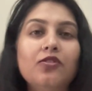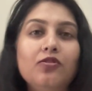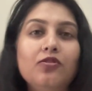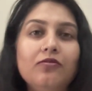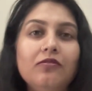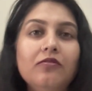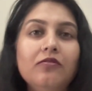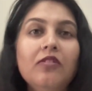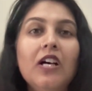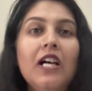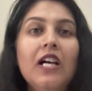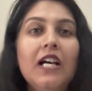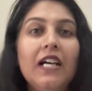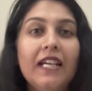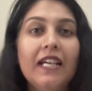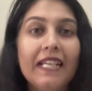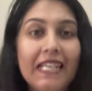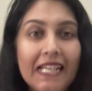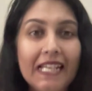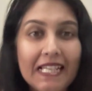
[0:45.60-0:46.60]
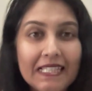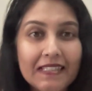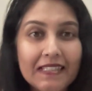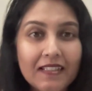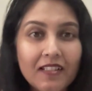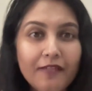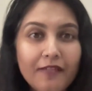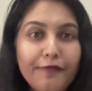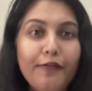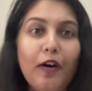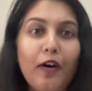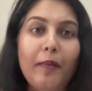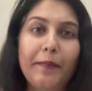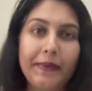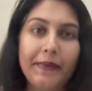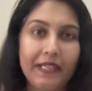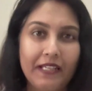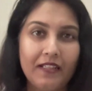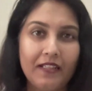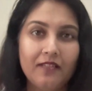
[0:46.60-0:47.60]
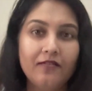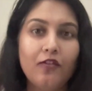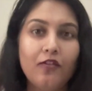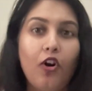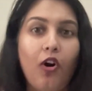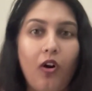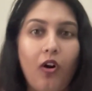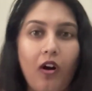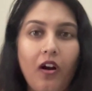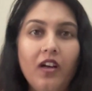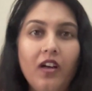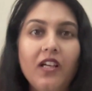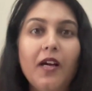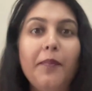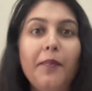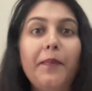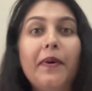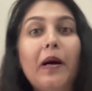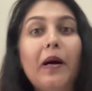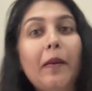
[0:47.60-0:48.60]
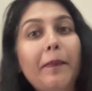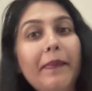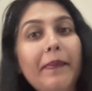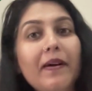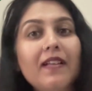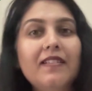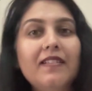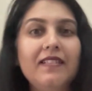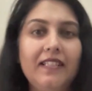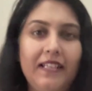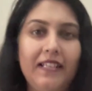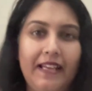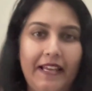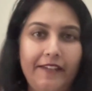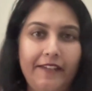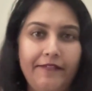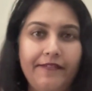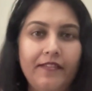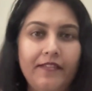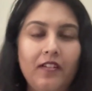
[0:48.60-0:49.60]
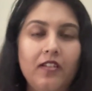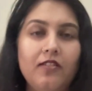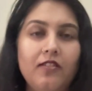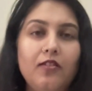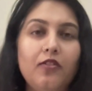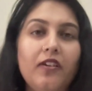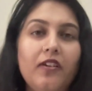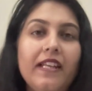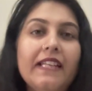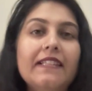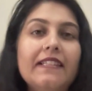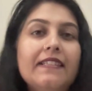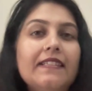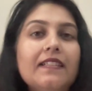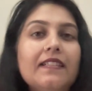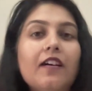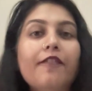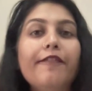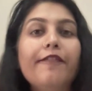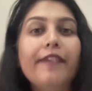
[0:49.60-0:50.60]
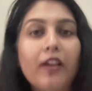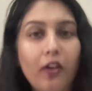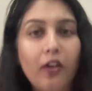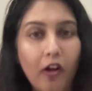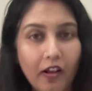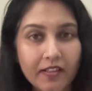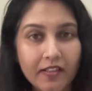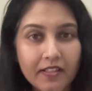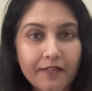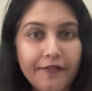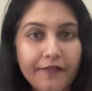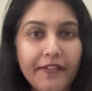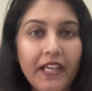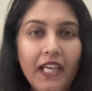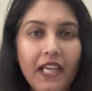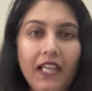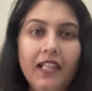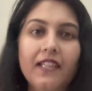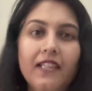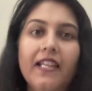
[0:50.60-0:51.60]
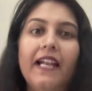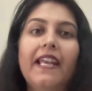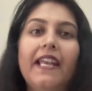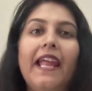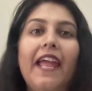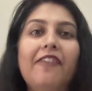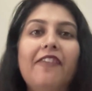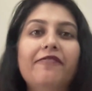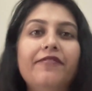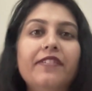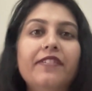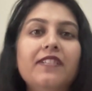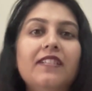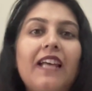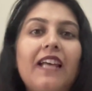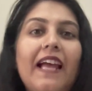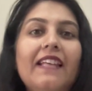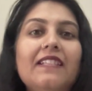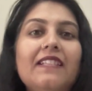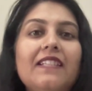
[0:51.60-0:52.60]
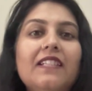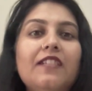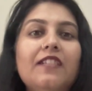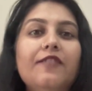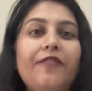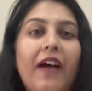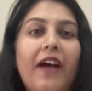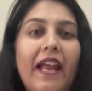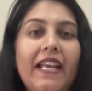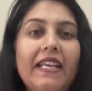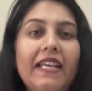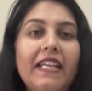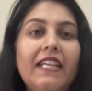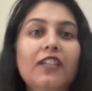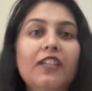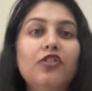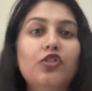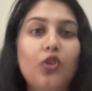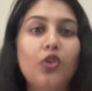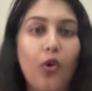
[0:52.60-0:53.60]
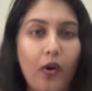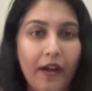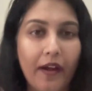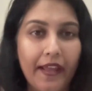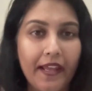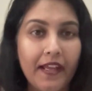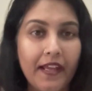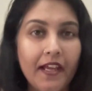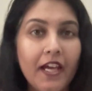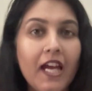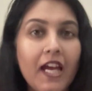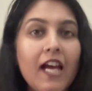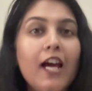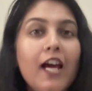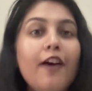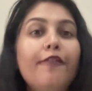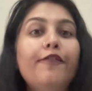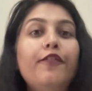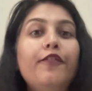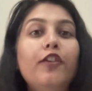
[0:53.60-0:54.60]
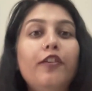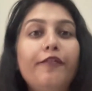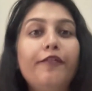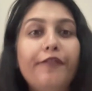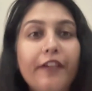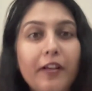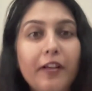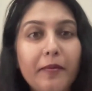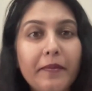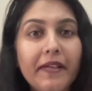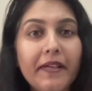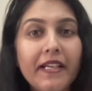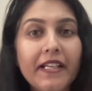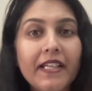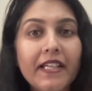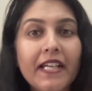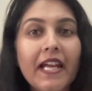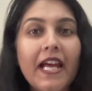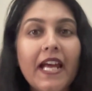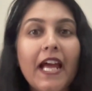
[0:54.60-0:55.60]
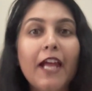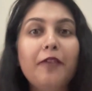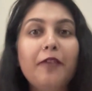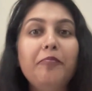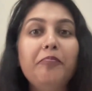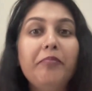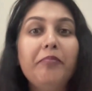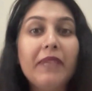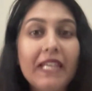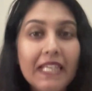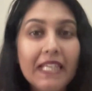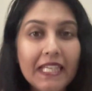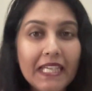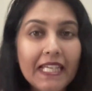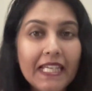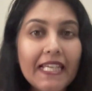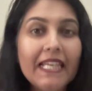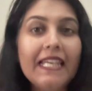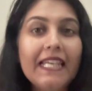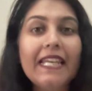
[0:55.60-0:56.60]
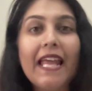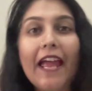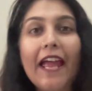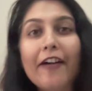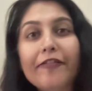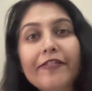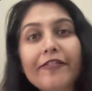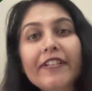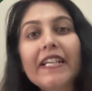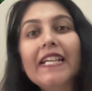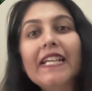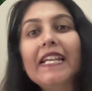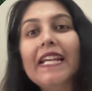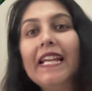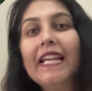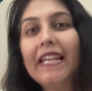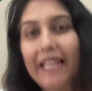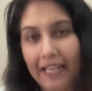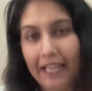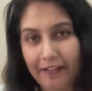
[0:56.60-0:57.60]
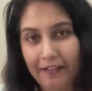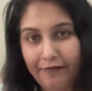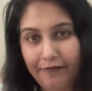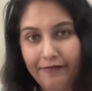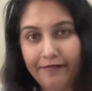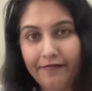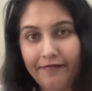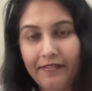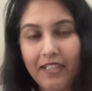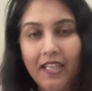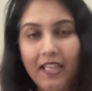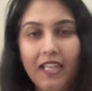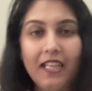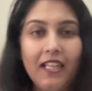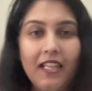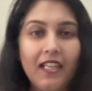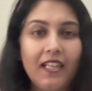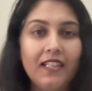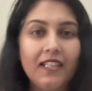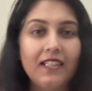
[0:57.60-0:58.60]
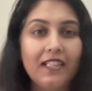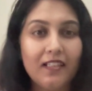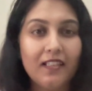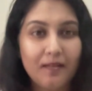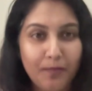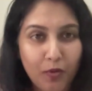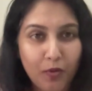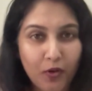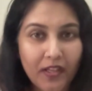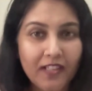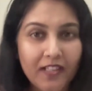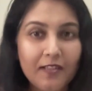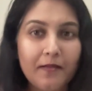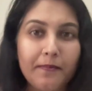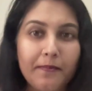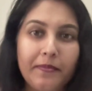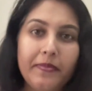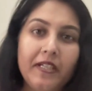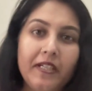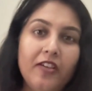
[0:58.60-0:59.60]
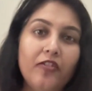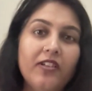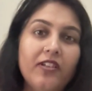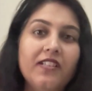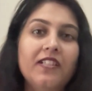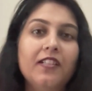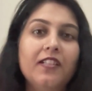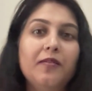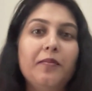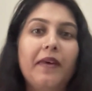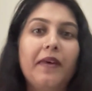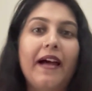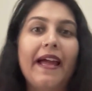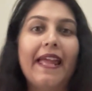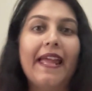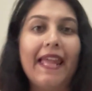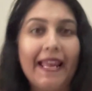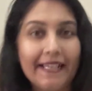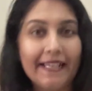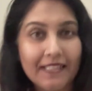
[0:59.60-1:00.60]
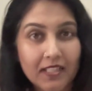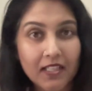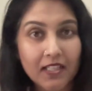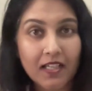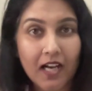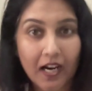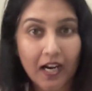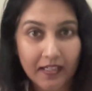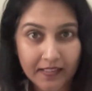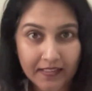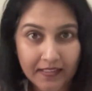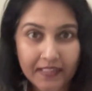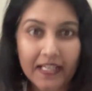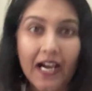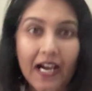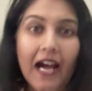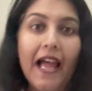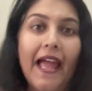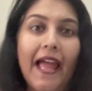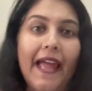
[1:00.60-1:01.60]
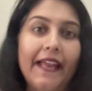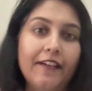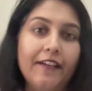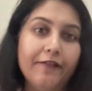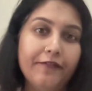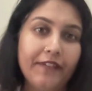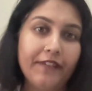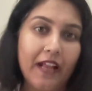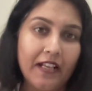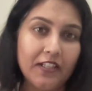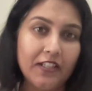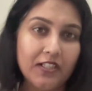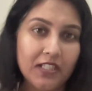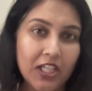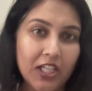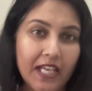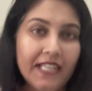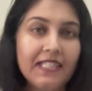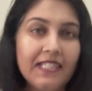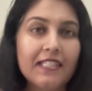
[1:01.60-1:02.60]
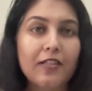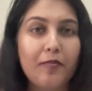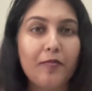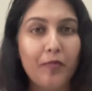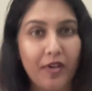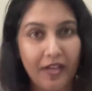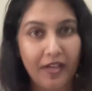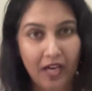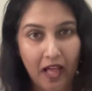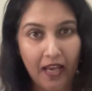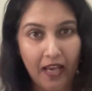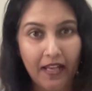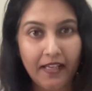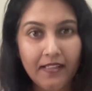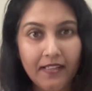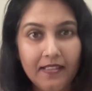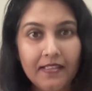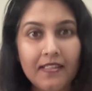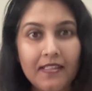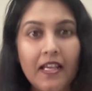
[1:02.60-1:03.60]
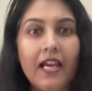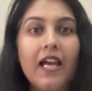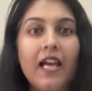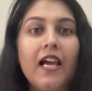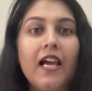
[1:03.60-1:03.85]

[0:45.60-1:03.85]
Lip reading: to reason for being or a purpose in life. So it's a philosophy that emphasizes finding joy, fulfillment, and meaning in everyday life. This book has been written by Hector Garcia and Francesc Miralles.